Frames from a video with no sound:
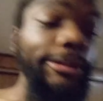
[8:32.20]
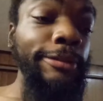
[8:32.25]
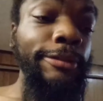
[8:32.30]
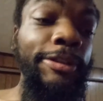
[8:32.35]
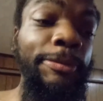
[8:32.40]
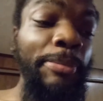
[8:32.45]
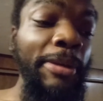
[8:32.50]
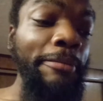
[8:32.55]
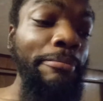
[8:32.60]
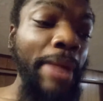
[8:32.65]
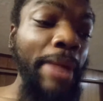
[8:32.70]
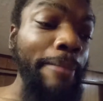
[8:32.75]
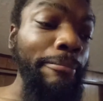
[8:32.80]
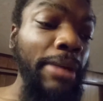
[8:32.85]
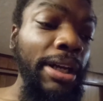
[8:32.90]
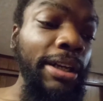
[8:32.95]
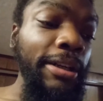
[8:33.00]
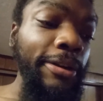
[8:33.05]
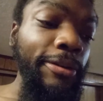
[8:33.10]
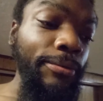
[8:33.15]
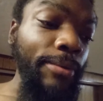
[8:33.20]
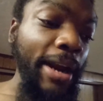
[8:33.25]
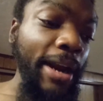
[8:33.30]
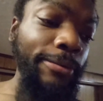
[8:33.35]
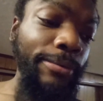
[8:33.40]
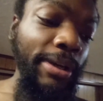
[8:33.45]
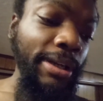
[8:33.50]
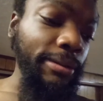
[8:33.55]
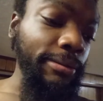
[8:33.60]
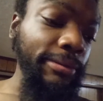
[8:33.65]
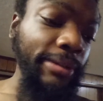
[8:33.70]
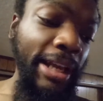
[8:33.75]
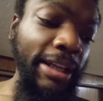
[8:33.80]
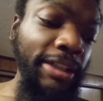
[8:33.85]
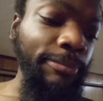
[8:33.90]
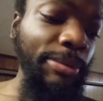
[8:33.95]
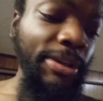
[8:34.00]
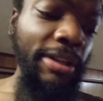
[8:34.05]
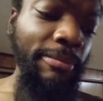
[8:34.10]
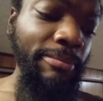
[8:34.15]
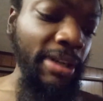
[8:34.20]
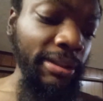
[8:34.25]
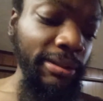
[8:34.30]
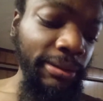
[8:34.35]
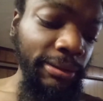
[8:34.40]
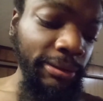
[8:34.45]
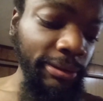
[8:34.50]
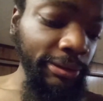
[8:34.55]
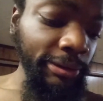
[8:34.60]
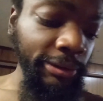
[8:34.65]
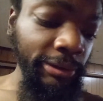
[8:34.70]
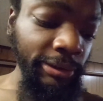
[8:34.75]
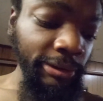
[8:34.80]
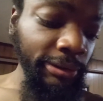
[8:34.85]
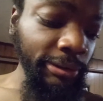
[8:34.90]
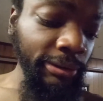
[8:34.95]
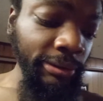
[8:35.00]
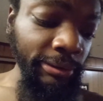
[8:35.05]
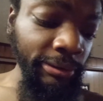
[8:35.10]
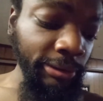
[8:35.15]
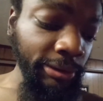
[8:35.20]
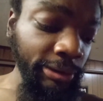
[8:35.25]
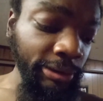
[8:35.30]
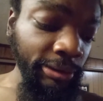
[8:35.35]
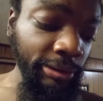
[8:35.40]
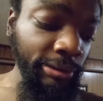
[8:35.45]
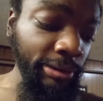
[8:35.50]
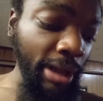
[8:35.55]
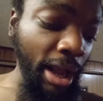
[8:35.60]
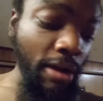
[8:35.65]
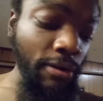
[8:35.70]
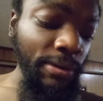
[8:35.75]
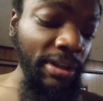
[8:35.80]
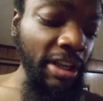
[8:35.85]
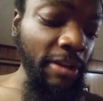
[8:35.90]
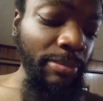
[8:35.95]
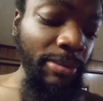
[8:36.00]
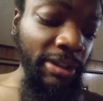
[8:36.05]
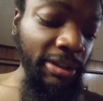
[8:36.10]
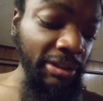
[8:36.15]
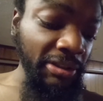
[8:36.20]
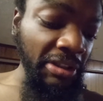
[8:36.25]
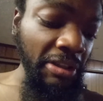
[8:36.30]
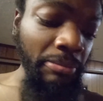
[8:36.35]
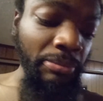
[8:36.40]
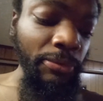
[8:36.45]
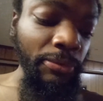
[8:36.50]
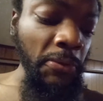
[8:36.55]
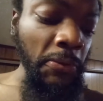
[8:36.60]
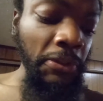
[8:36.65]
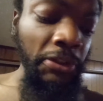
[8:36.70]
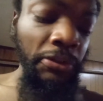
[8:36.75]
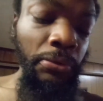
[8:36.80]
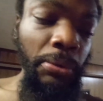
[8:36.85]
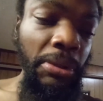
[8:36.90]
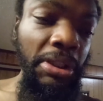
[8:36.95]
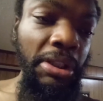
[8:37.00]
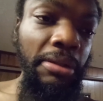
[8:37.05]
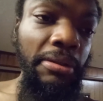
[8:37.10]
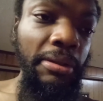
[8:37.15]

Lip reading: spend my money the right way. That's pretty much. I'll keep it simple and sweet.